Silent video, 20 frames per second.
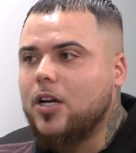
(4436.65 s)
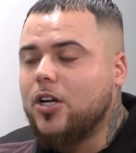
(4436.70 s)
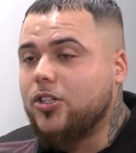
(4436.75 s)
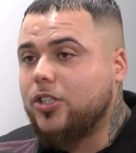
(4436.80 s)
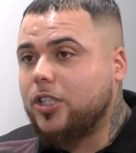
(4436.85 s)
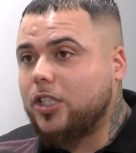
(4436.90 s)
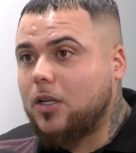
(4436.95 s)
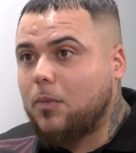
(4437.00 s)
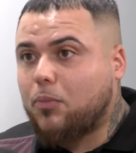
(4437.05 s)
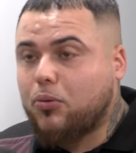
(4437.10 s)

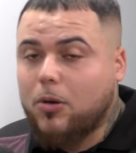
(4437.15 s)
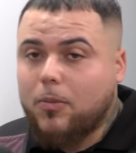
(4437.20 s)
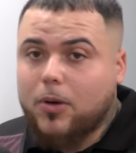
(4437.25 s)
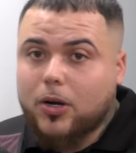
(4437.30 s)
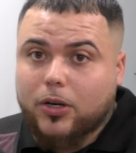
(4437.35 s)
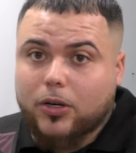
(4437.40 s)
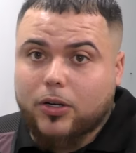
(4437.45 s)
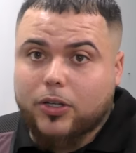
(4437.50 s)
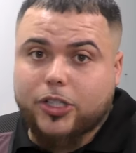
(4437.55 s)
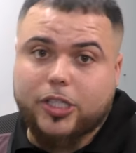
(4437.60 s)
she's a
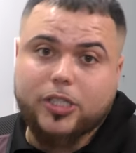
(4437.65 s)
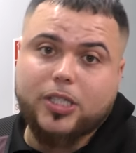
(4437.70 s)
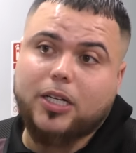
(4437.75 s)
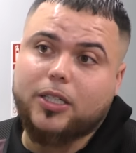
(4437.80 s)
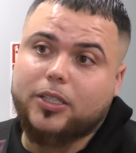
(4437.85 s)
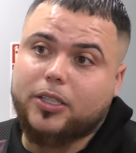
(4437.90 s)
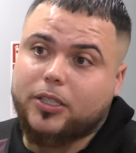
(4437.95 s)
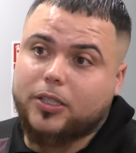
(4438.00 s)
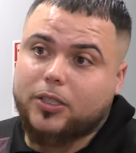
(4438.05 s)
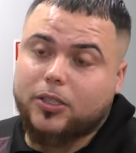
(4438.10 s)
proper she
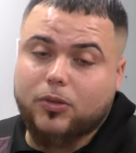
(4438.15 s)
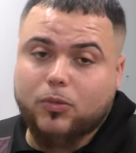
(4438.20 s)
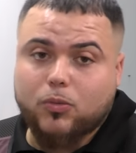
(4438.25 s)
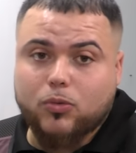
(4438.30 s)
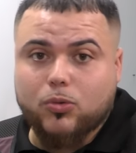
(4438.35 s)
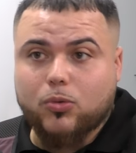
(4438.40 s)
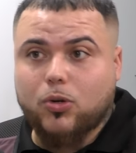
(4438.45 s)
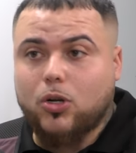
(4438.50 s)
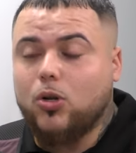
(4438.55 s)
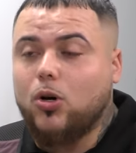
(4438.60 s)
does
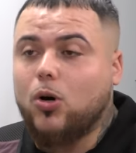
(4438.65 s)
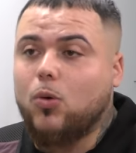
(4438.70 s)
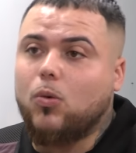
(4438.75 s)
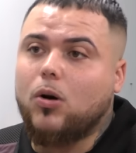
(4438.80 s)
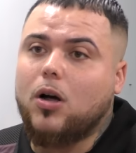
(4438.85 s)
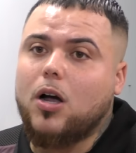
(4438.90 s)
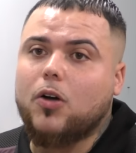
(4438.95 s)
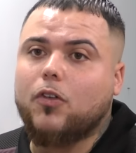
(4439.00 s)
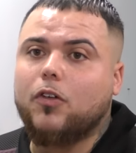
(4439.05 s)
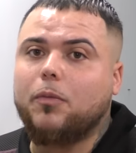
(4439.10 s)
a lot of
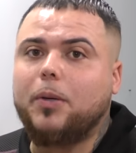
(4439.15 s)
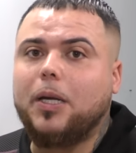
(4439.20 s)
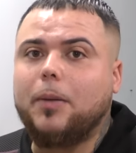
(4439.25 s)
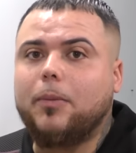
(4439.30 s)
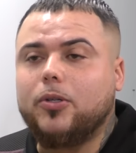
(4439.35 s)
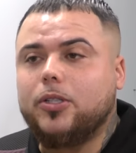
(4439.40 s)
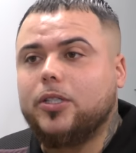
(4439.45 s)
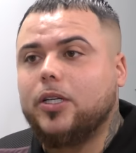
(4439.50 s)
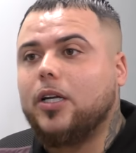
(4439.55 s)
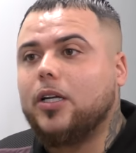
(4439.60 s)
work with
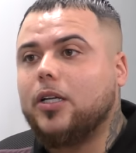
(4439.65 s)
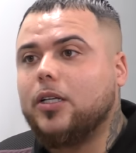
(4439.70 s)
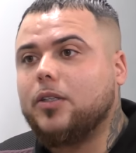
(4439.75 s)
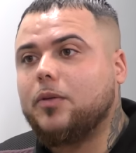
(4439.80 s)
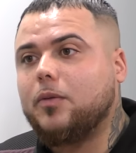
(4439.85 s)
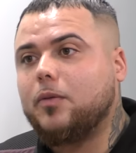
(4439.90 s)
people to